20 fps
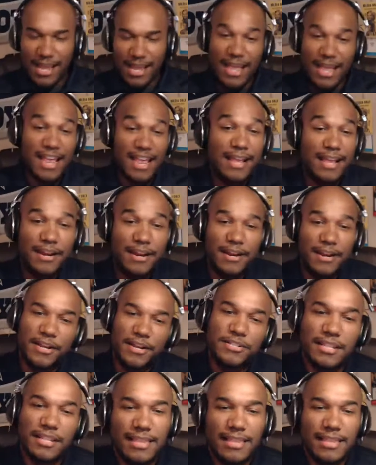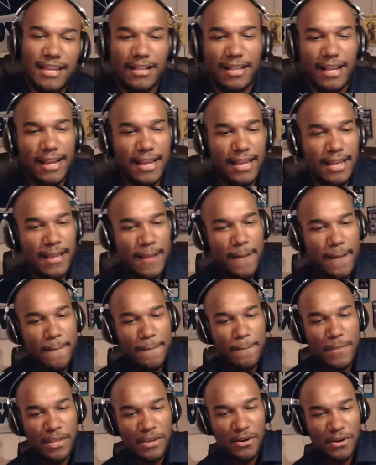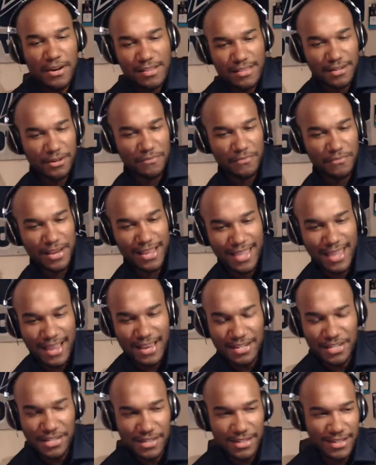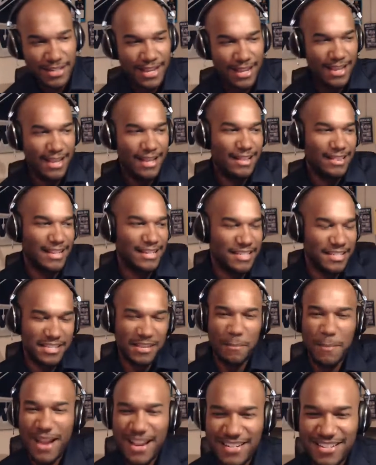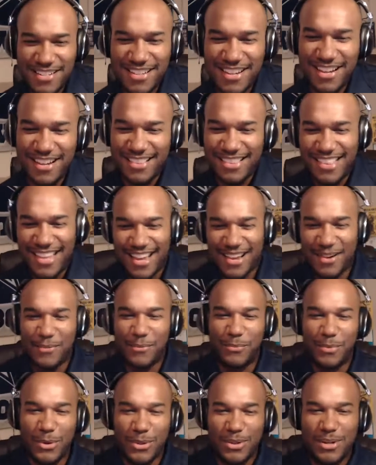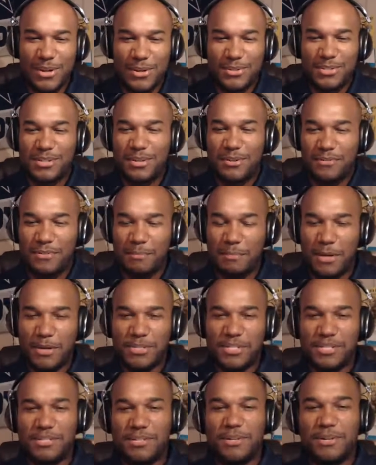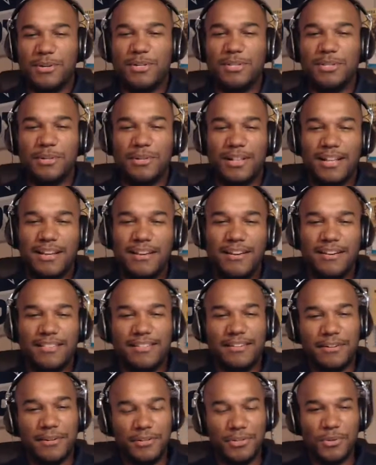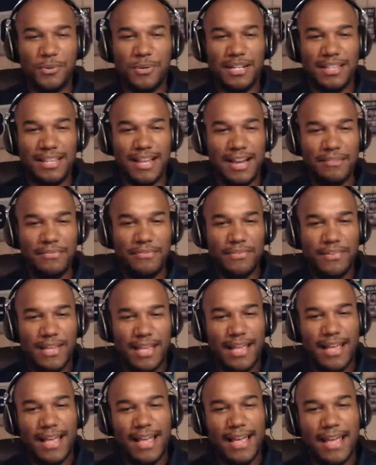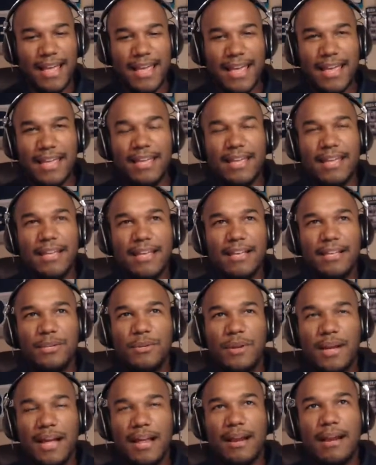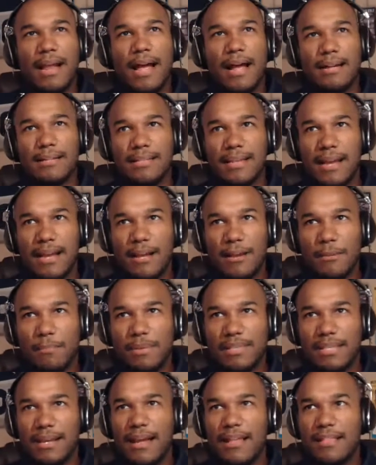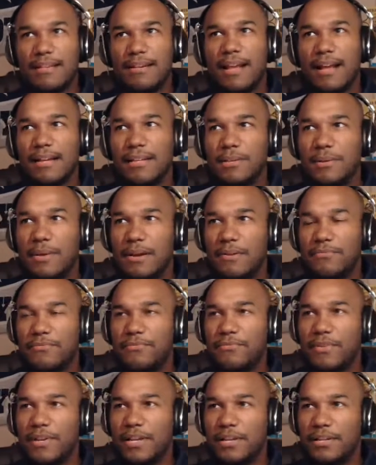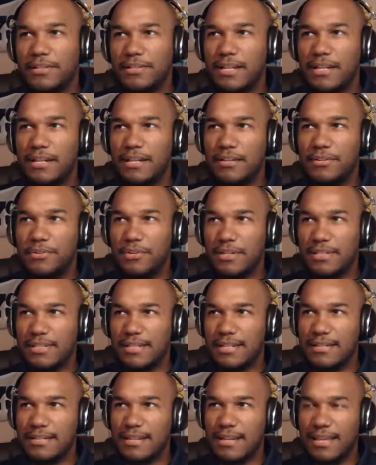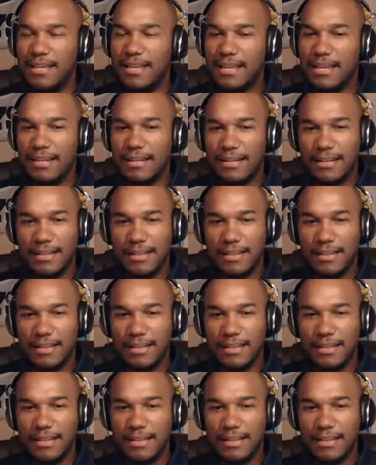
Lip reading: And here's the thing, like you're out there on vacation. Like just imagine that roller coaster of emotions you're going through. Like you're out there and enjoying life. Hey, you got knocked out, but the guy that knocked you out failed a drug test again.